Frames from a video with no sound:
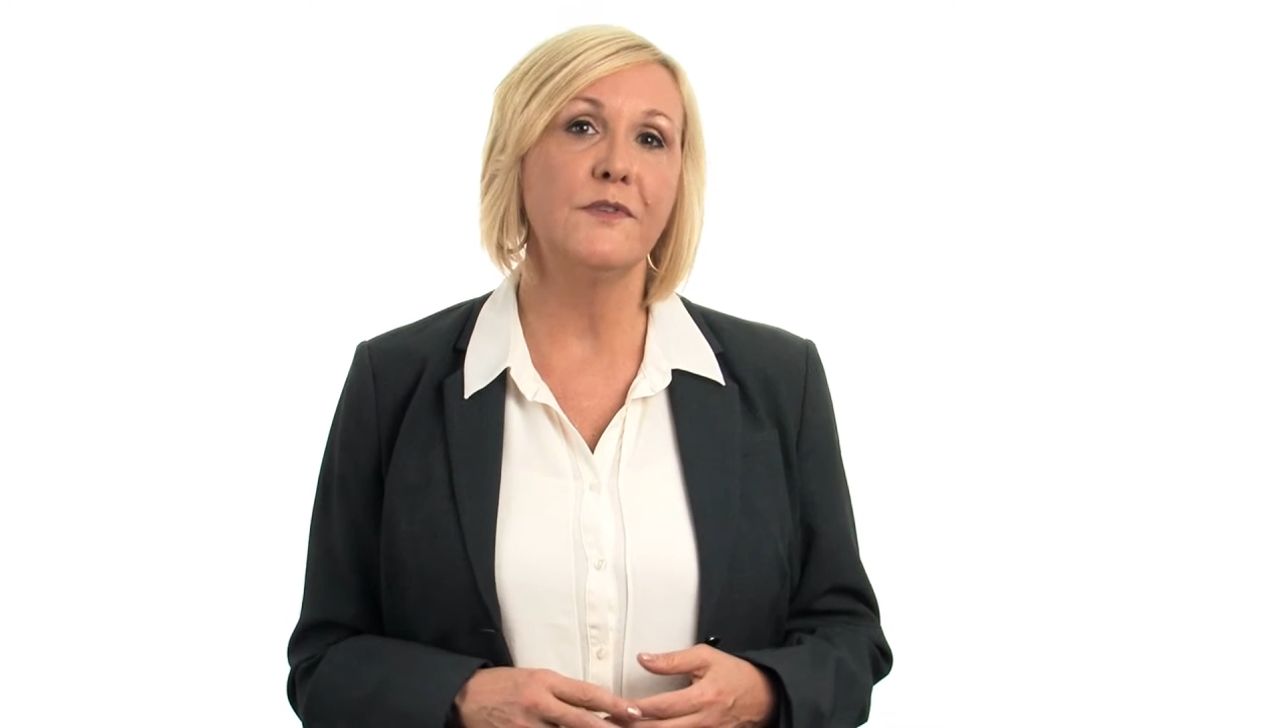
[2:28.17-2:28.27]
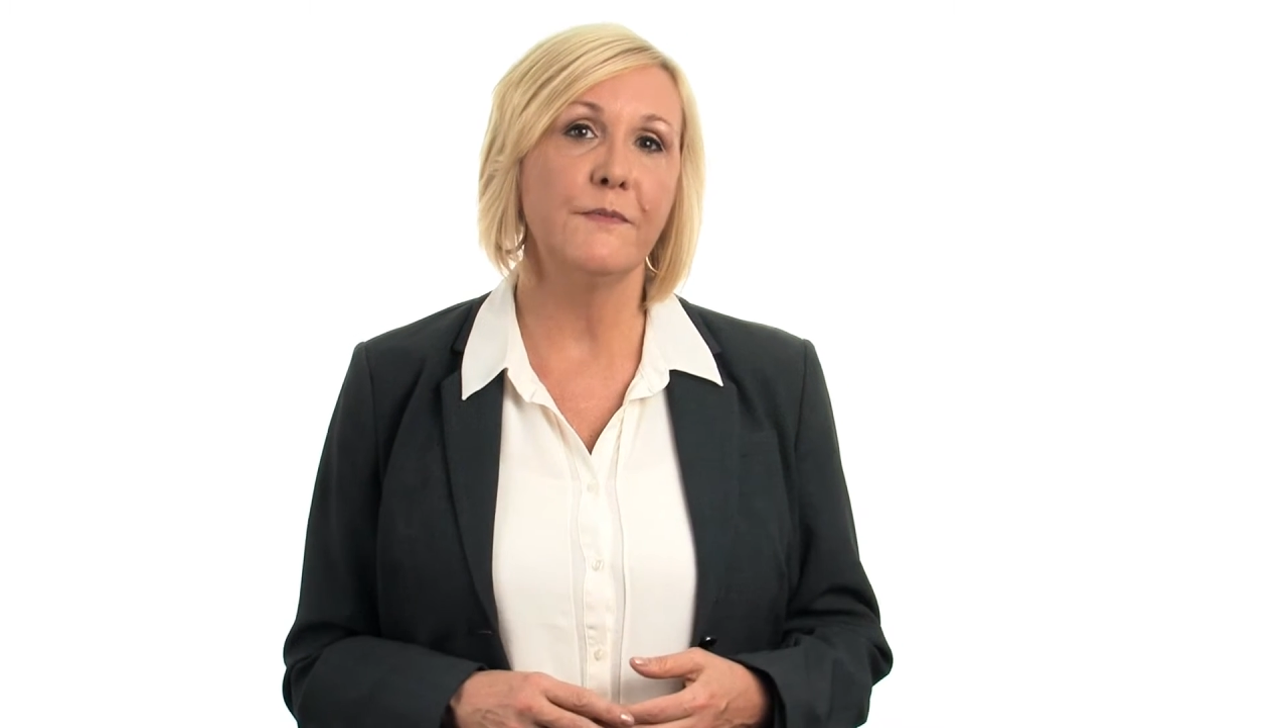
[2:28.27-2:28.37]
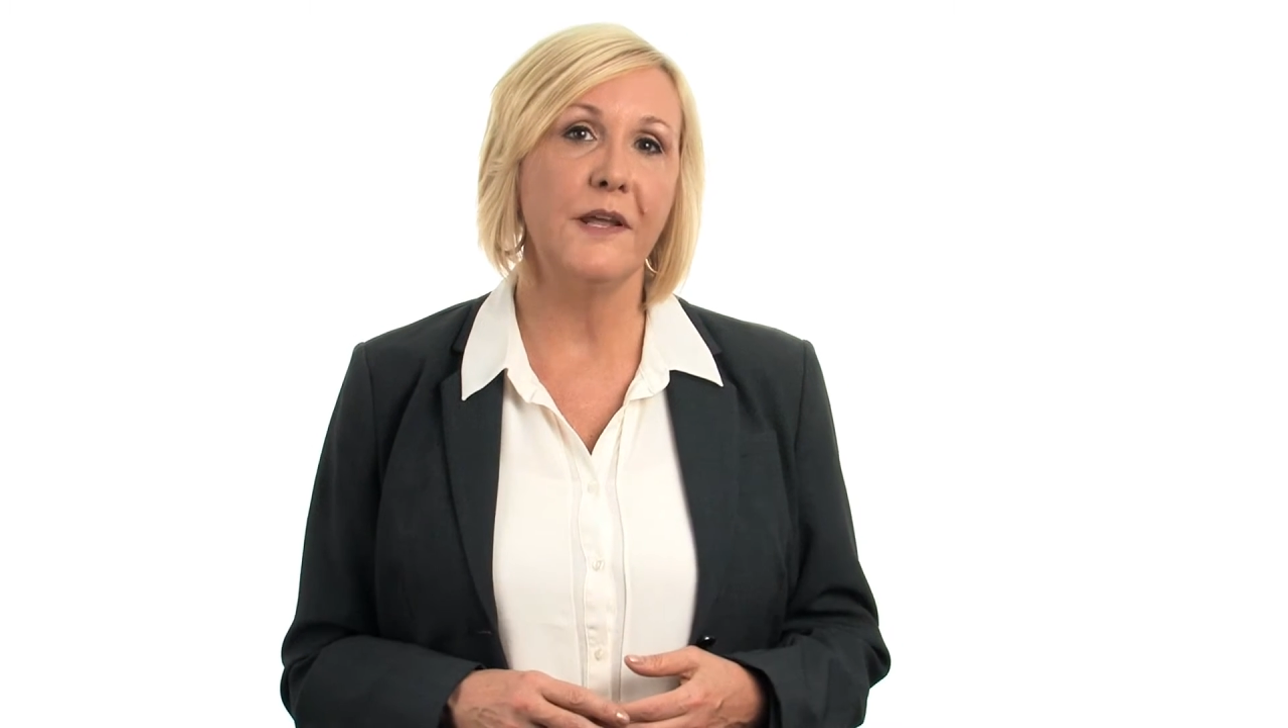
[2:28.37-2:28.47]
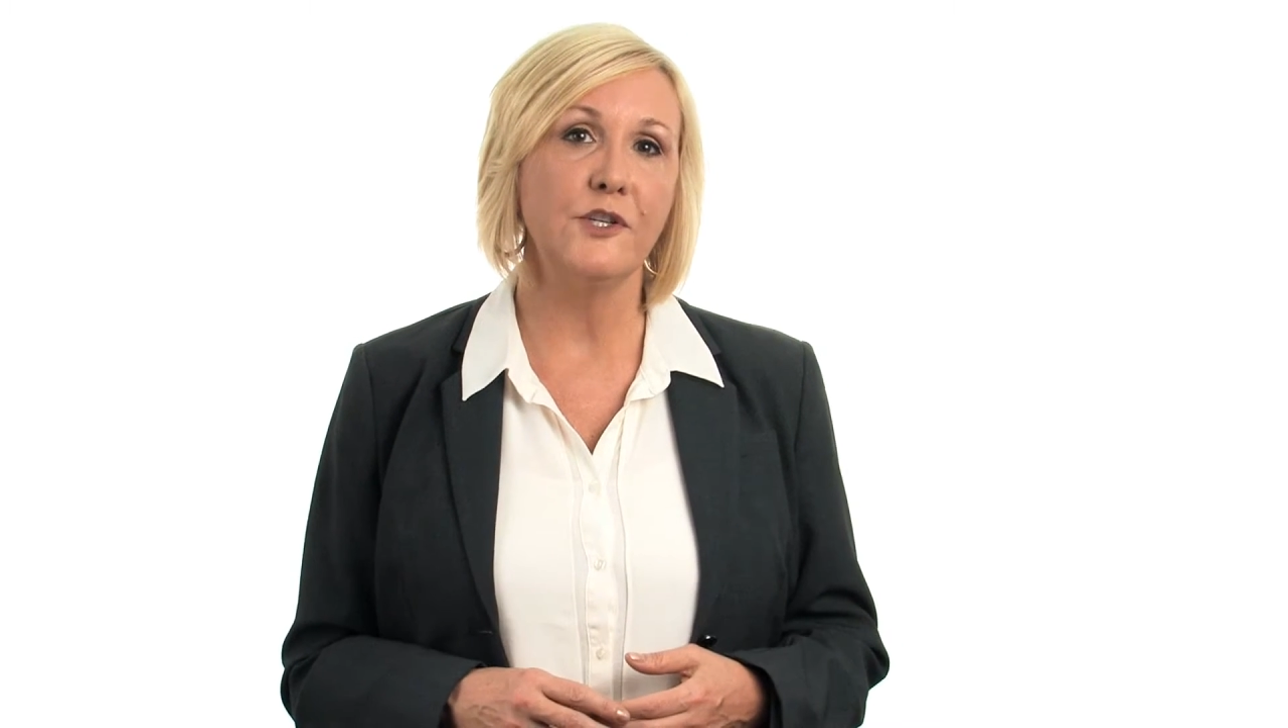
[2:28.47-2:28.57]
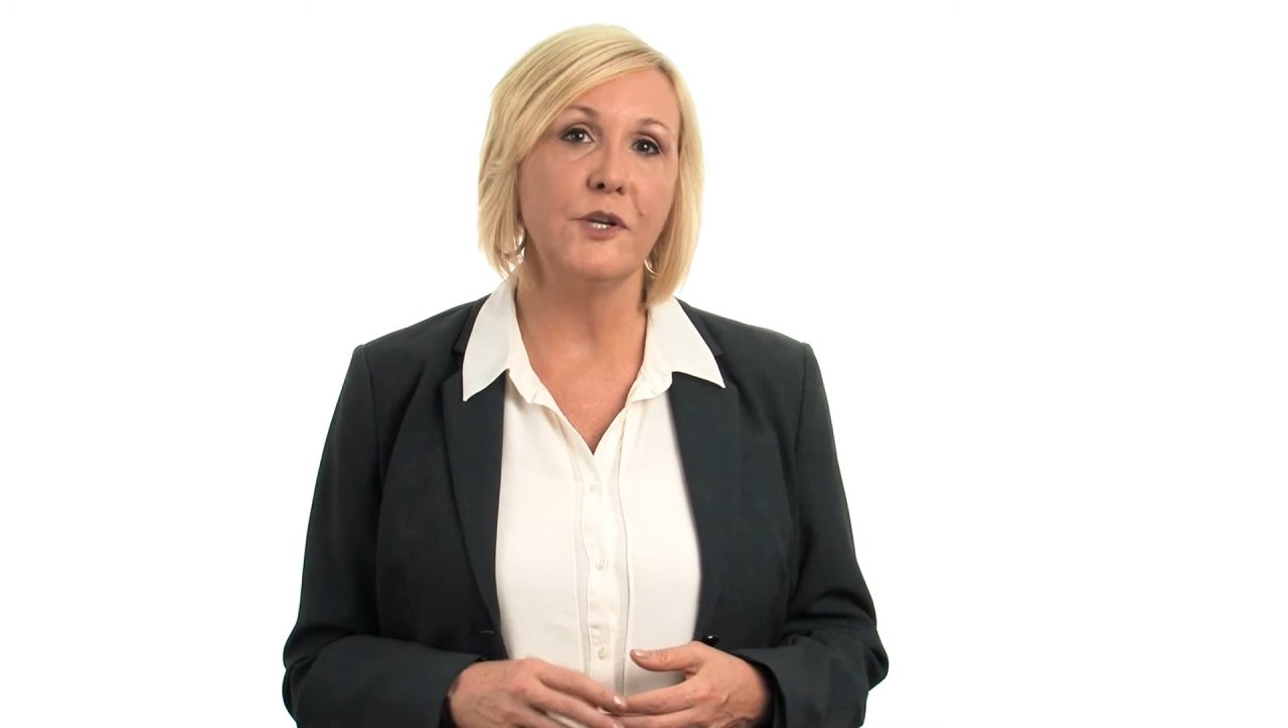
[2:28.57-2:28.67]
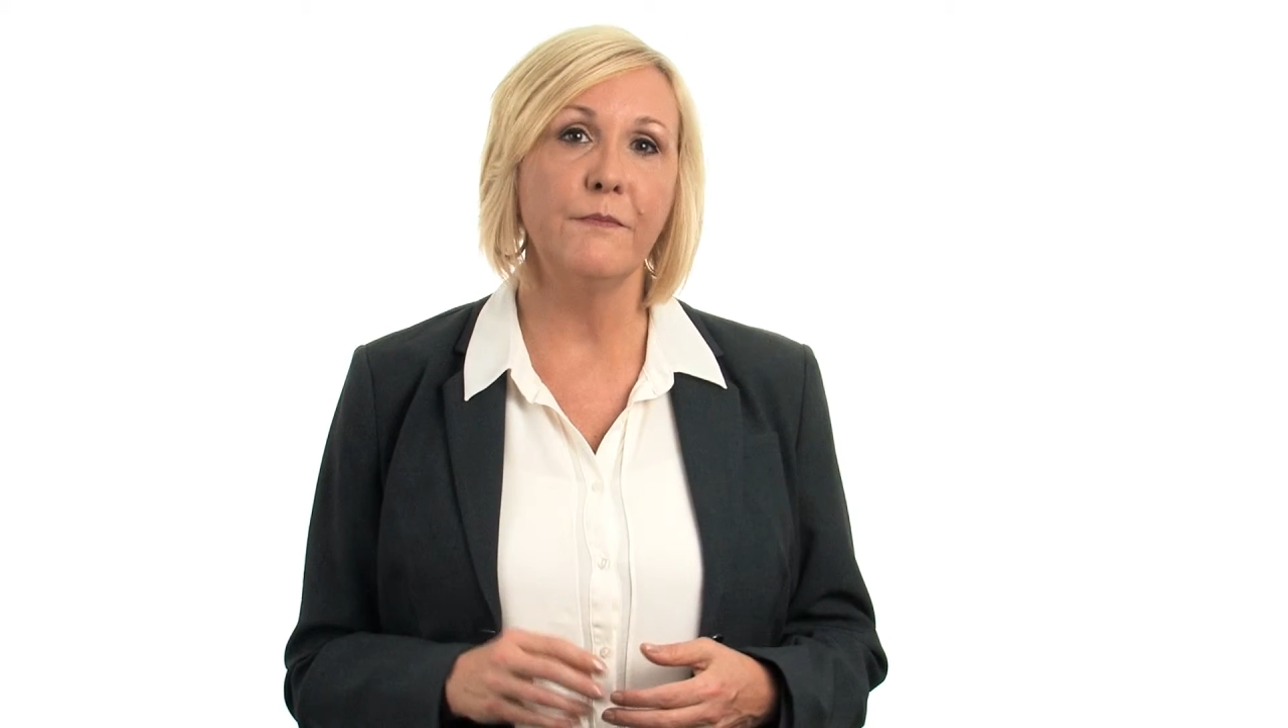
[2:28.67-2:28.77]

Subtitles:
dementia